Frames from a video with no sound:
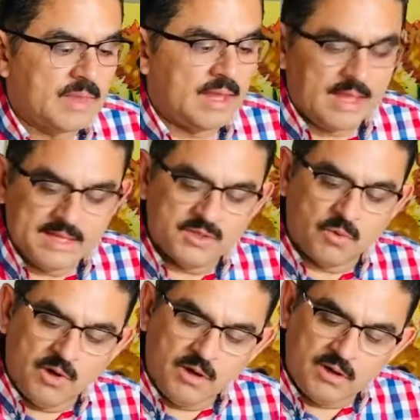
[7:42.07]
His
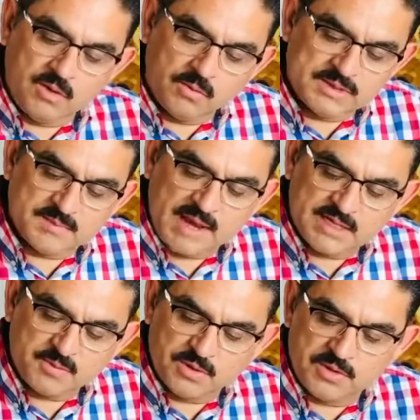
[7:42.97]
work was
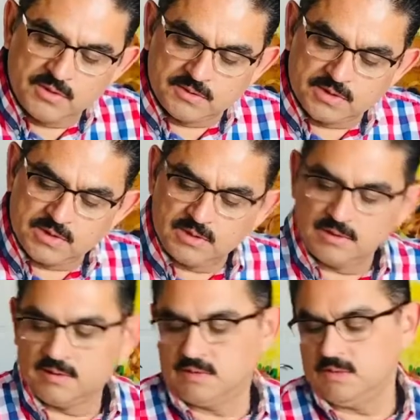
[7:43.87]
mass-produced,
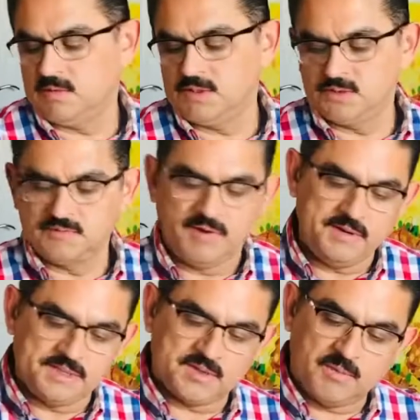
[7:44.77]
which was very
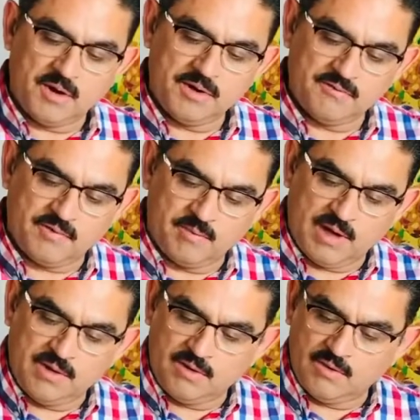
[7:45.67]
smart of him. I
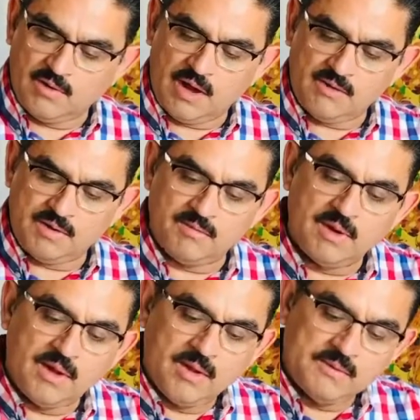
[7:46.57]
don't know how he
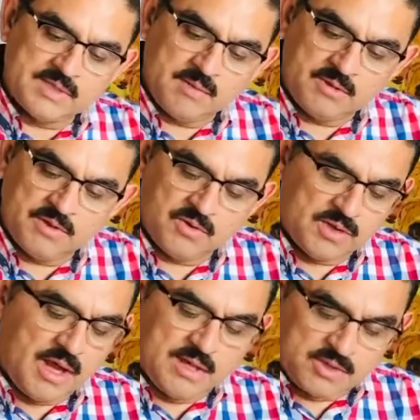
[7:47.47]
was able to do it.
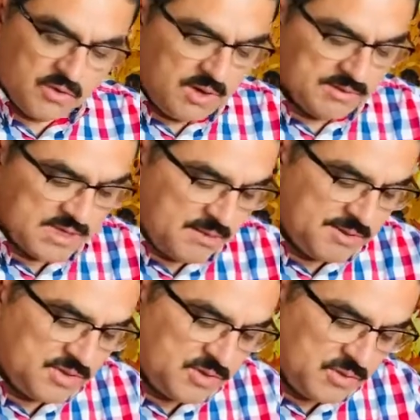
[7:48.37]
So he was able to
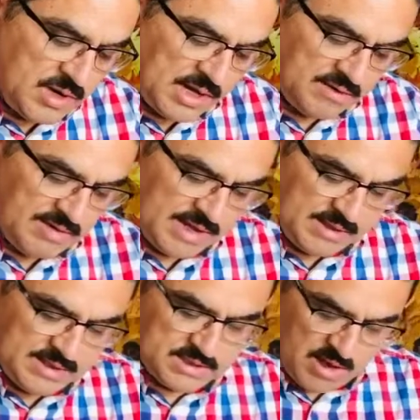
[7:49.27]
do kind of like
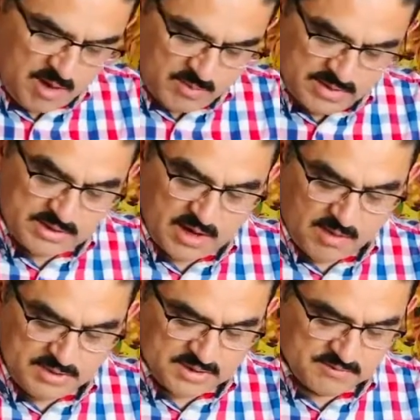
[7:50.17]
these
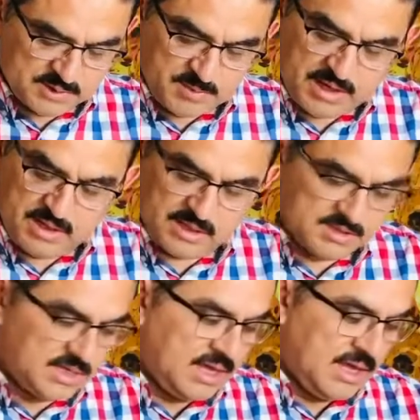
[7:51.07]
copies of his paintings
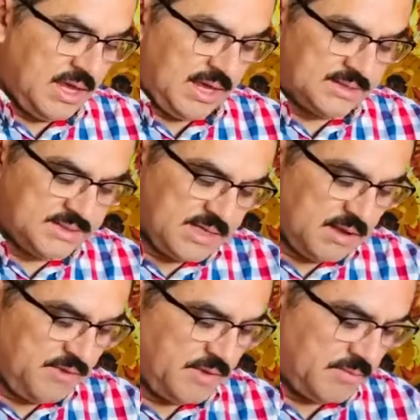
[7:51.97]
and sell
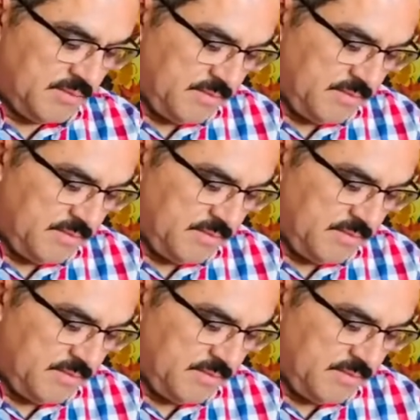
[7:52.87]
them.